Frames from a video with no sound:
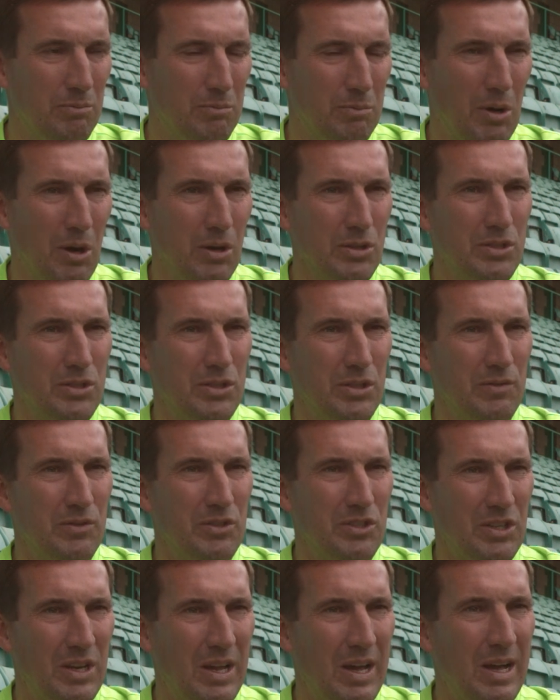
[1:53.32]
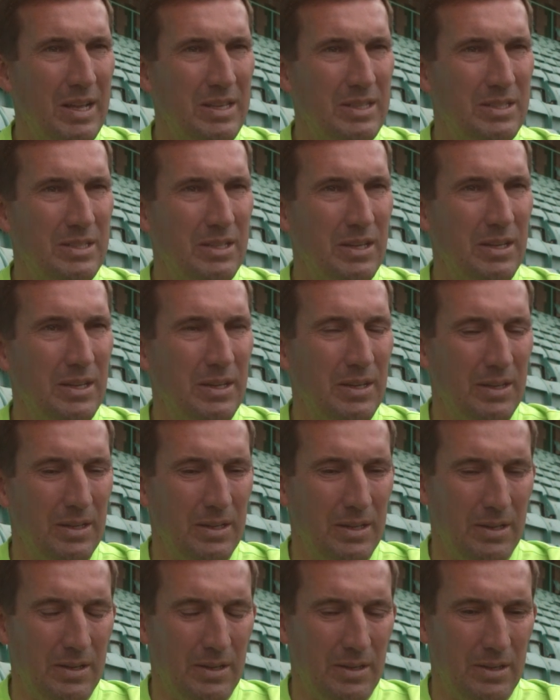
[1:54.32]
positive strides
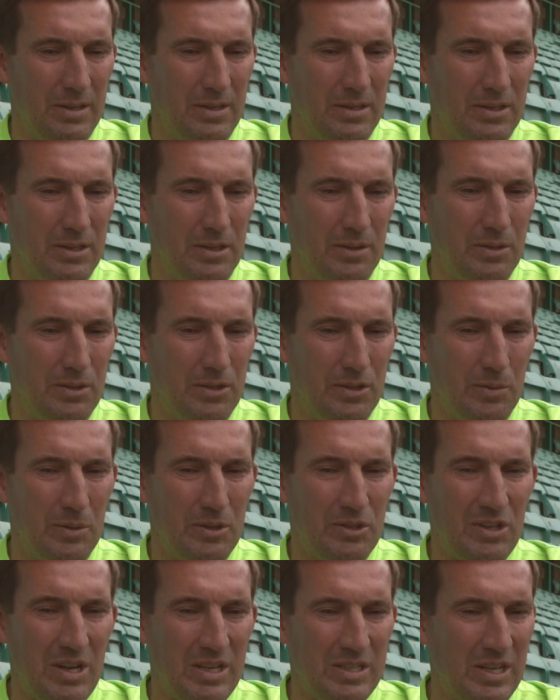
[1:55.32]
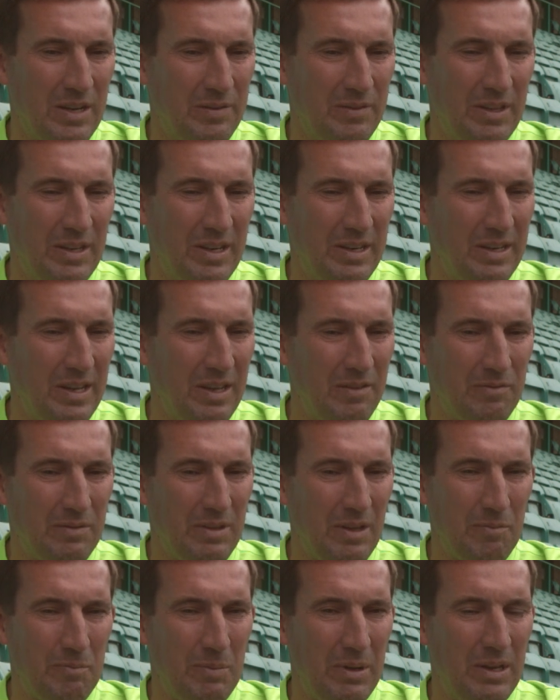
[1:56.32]
to address everything, and
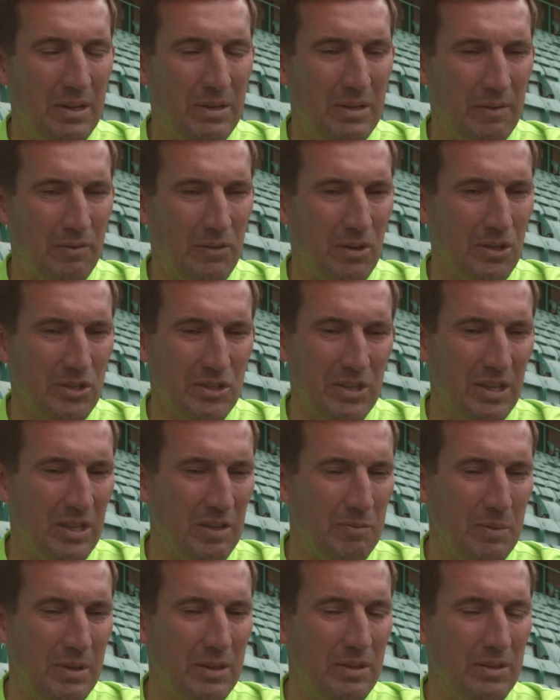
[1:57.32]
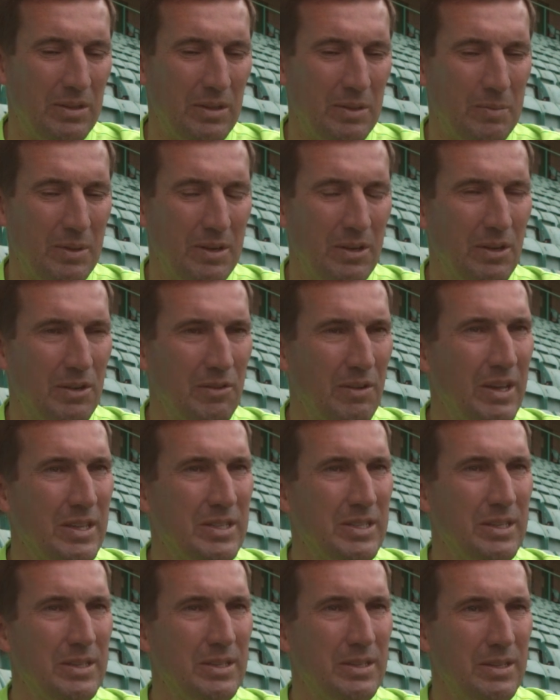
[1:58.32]
they've been
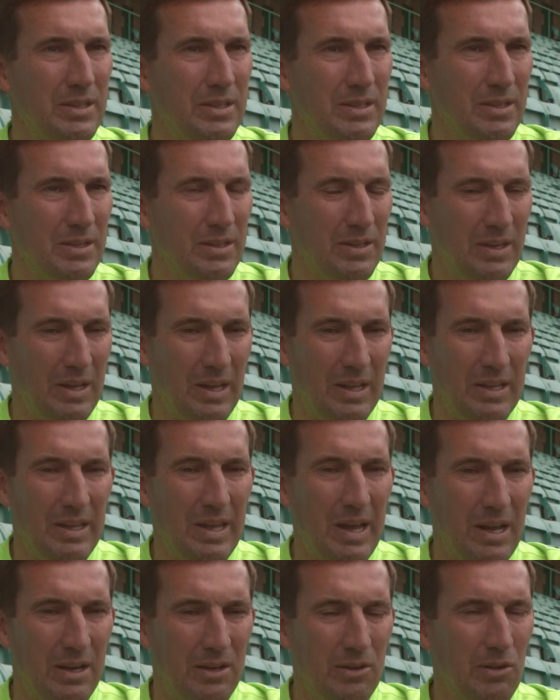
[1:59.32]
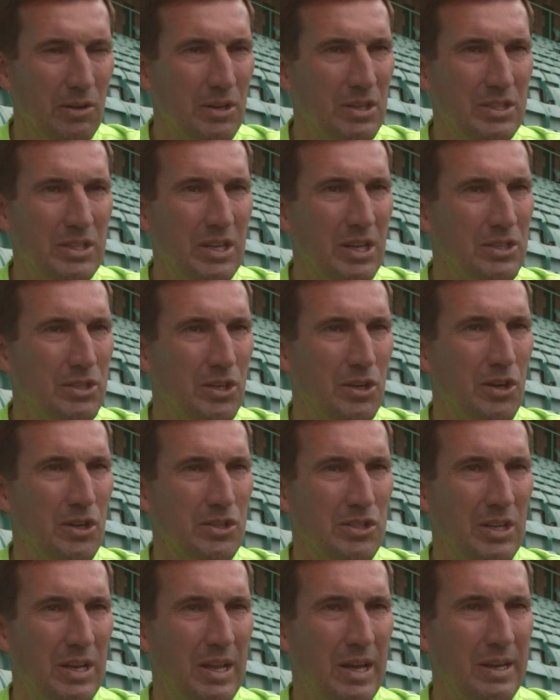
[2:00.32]
great in getting all these deals
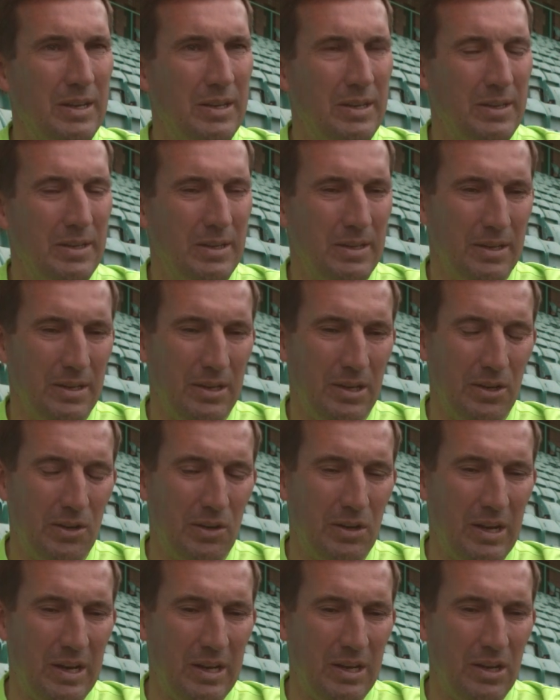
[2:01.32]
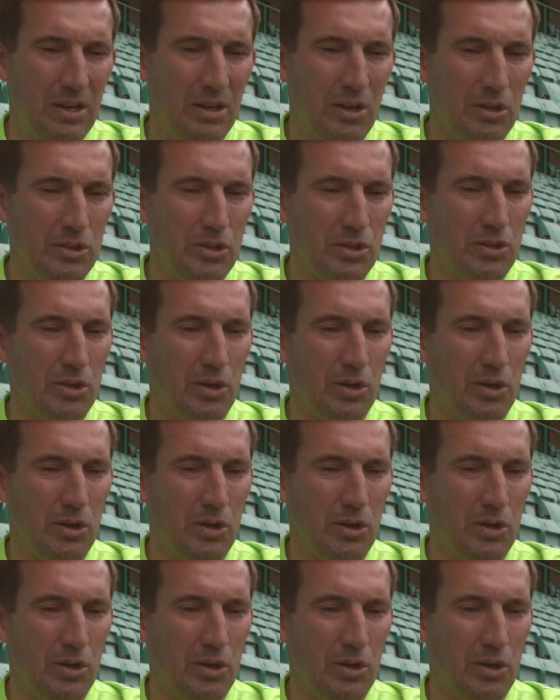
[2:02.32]
across the line. You know, and not just